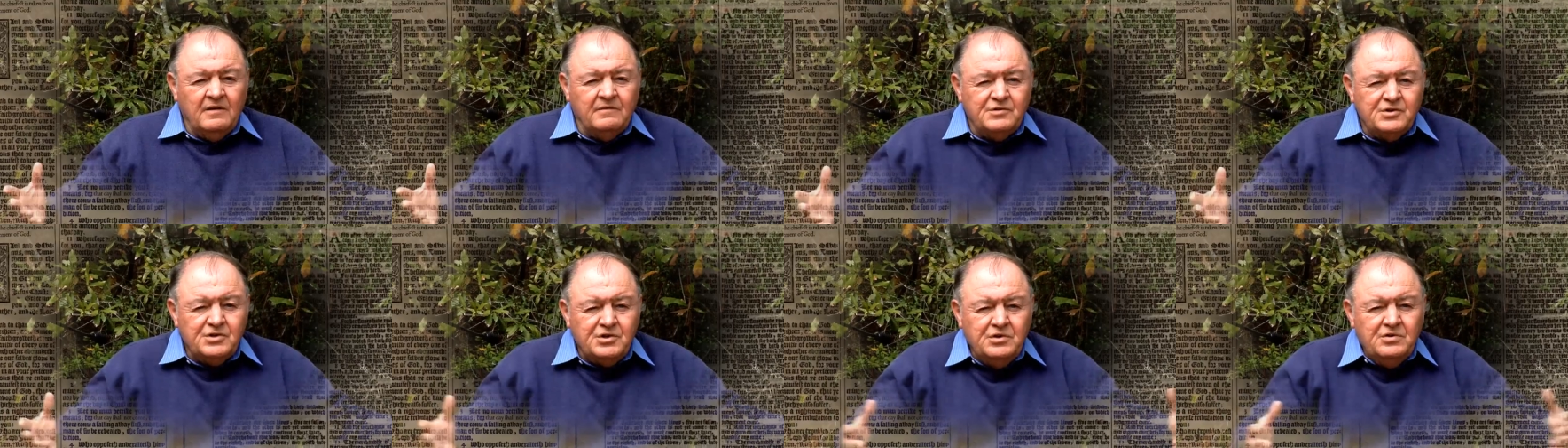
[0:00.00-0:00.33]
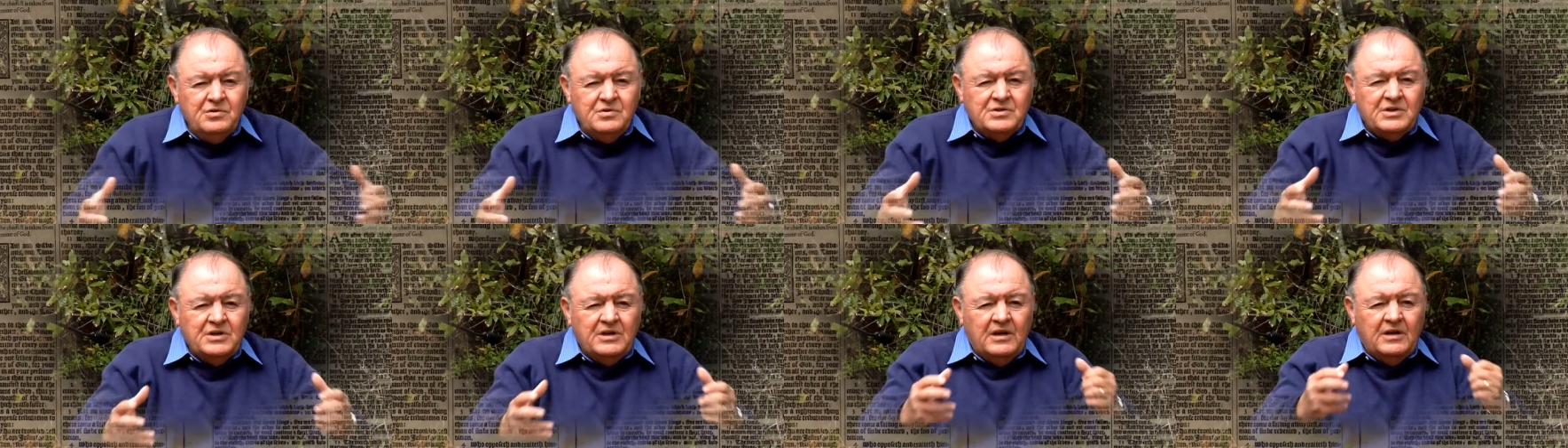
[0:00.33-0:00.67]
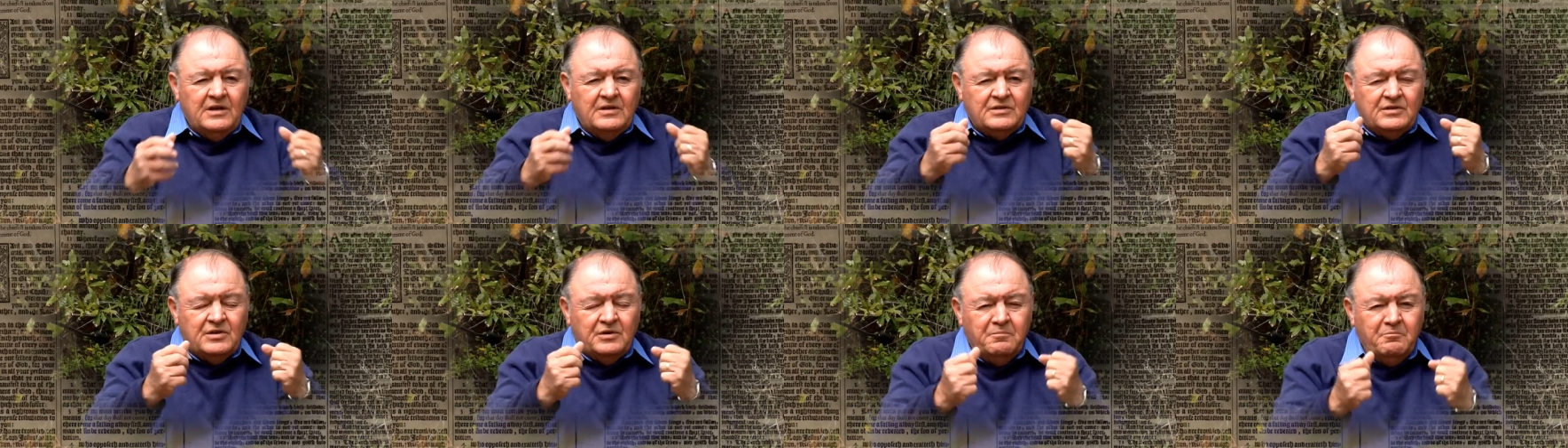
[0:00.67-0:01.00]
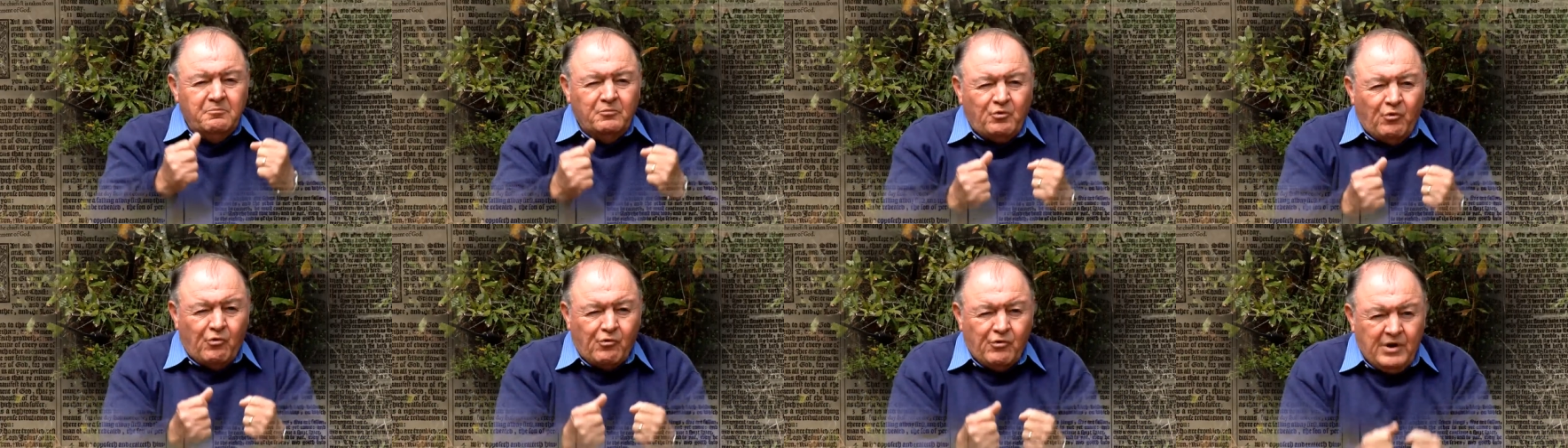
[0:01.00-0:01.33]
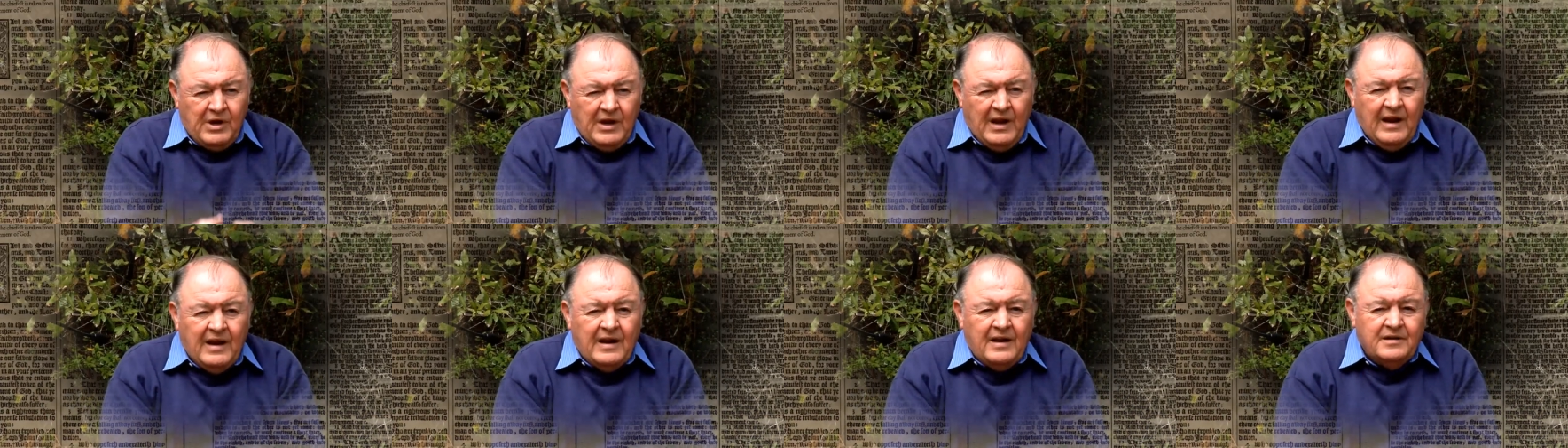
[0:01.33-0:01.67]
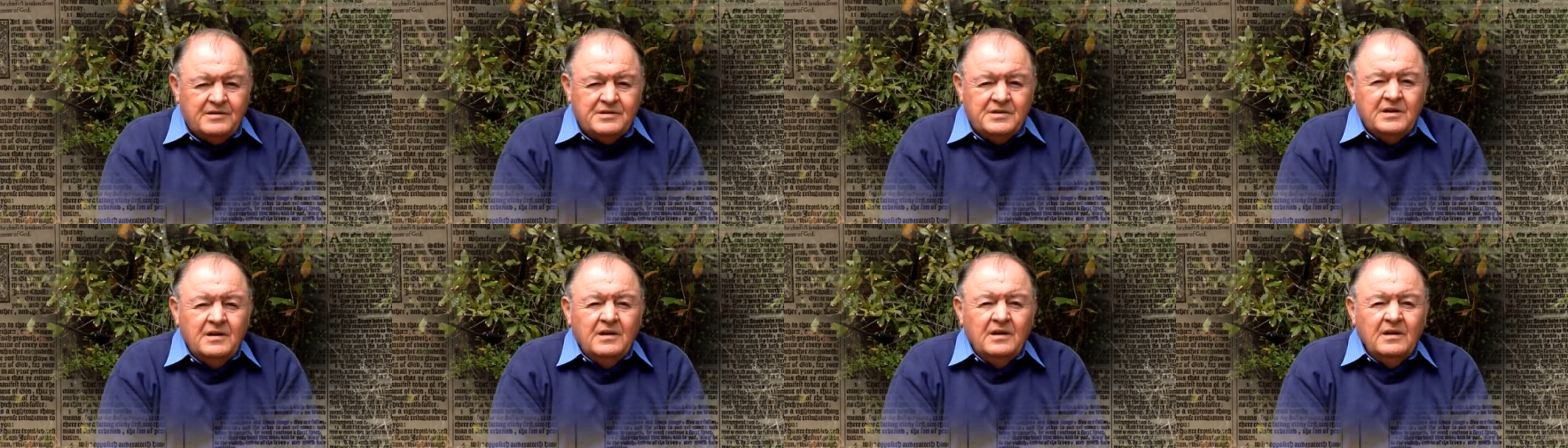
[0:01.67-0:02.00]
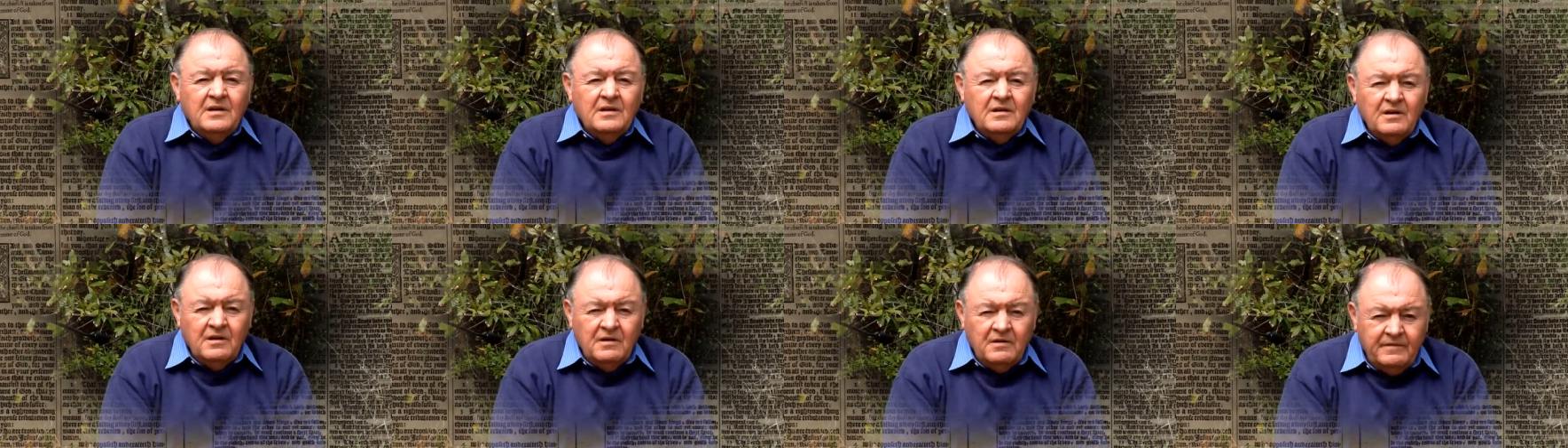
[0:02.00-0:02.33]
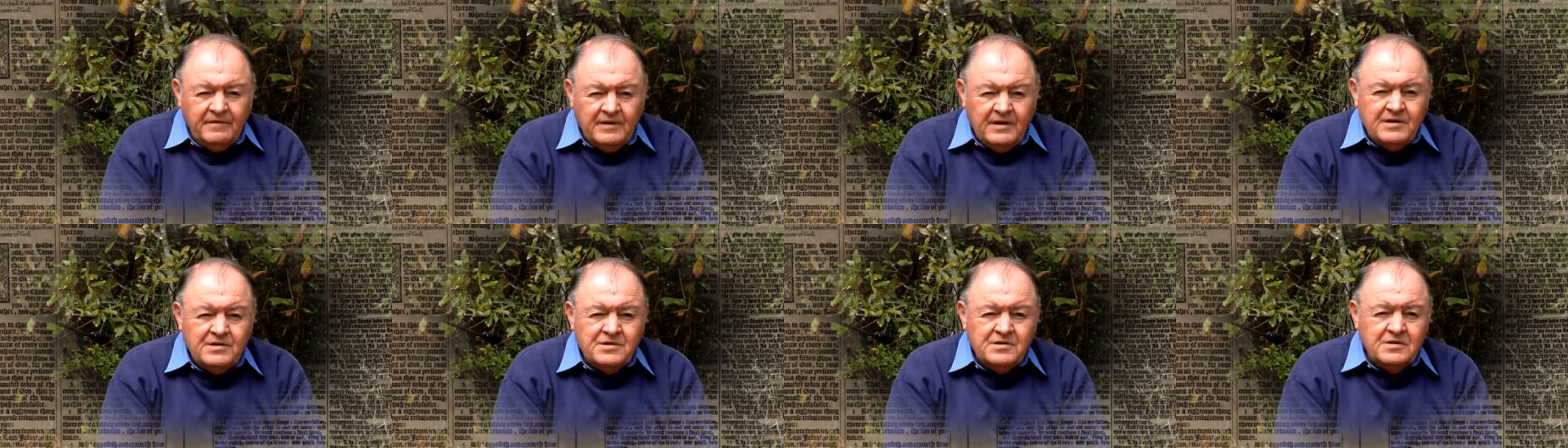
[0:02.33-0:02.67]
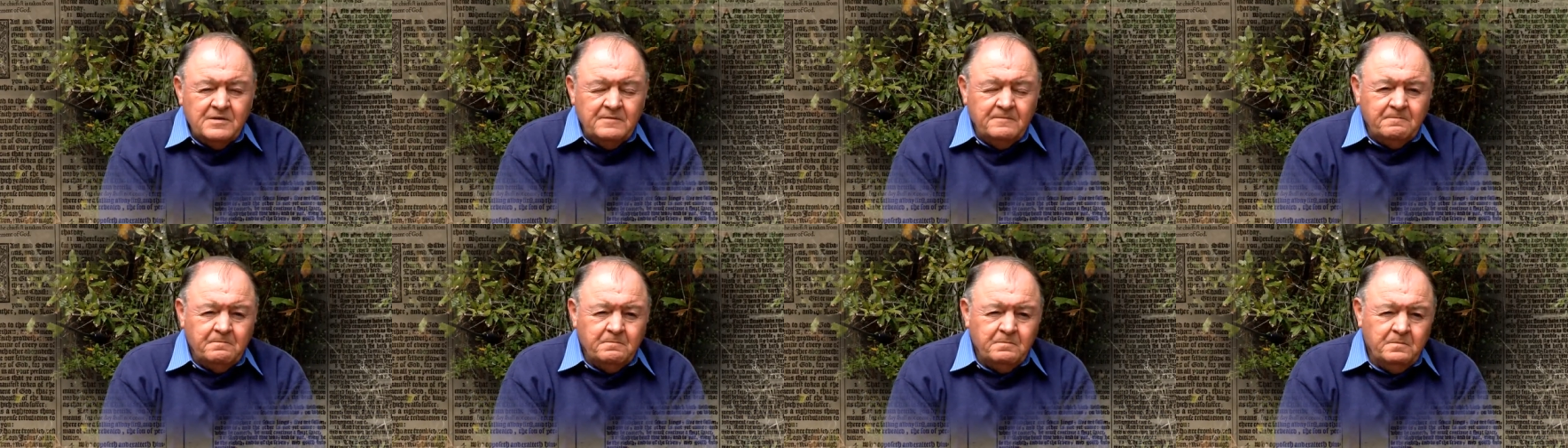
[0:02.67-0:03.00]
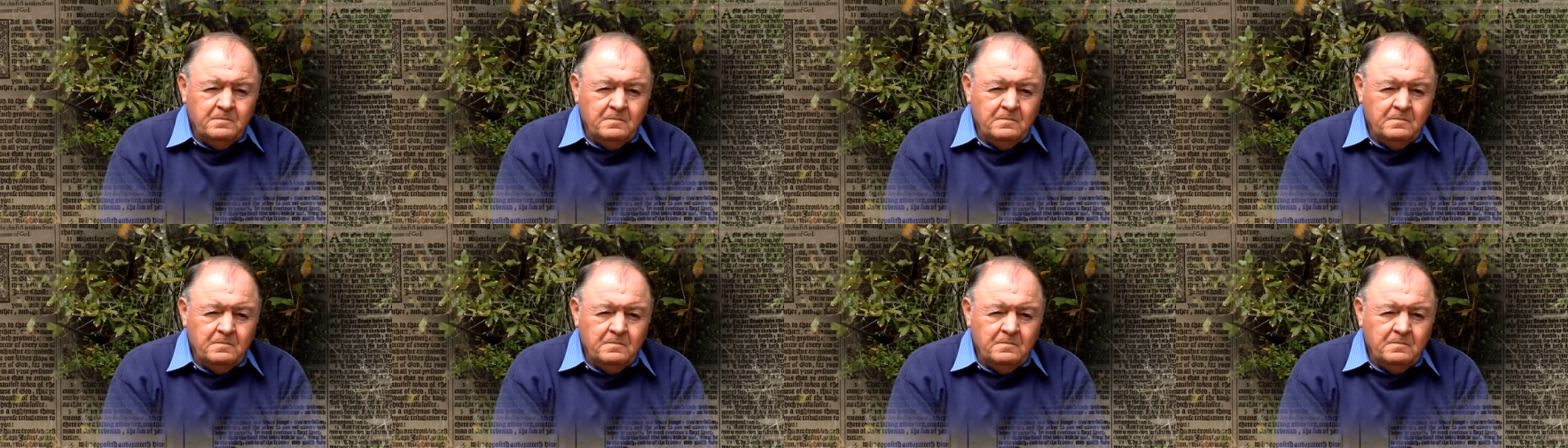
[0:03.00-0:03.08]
of choosing it to create division.